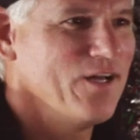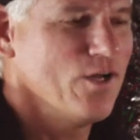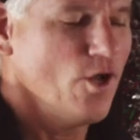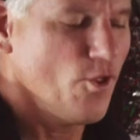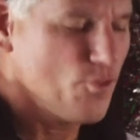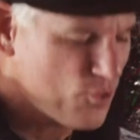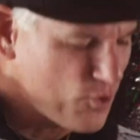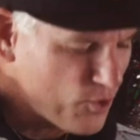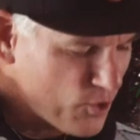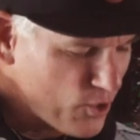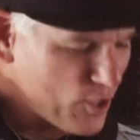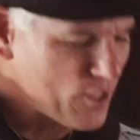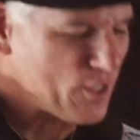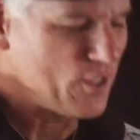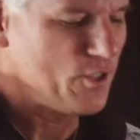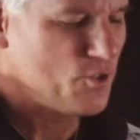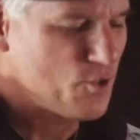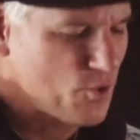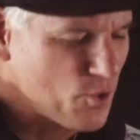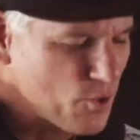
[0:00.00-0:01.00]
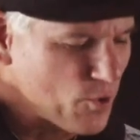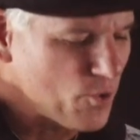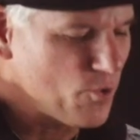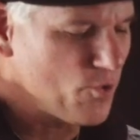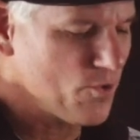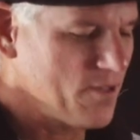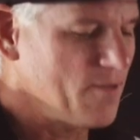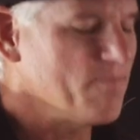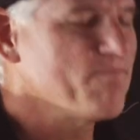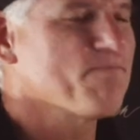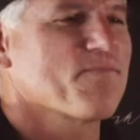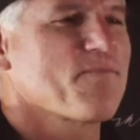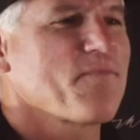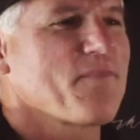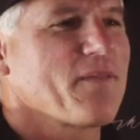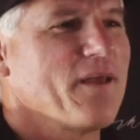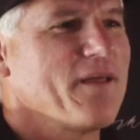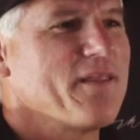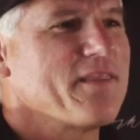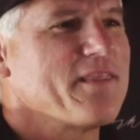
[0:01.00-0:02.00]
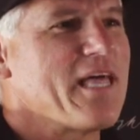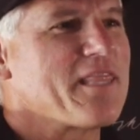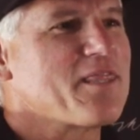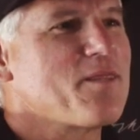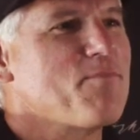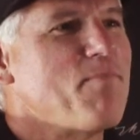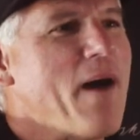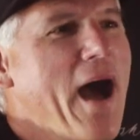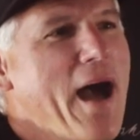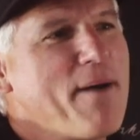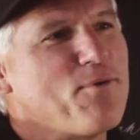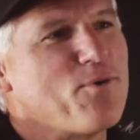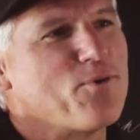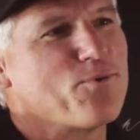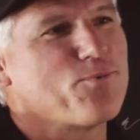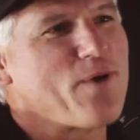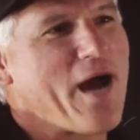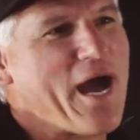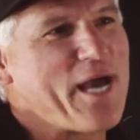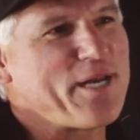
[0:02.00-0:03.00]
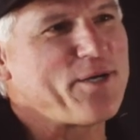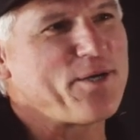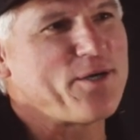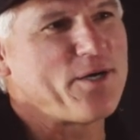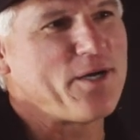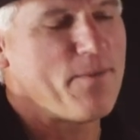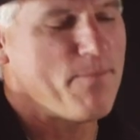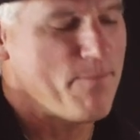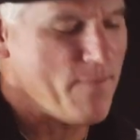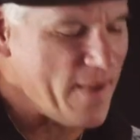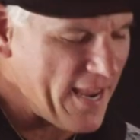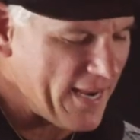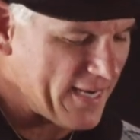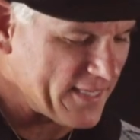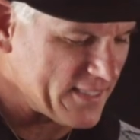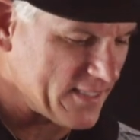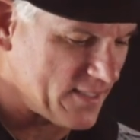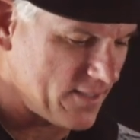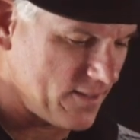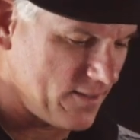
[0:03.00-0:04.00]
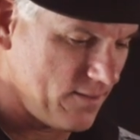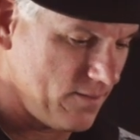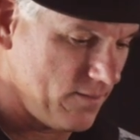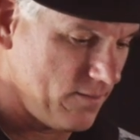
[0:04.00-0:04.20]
A third truth that the Bible writer makes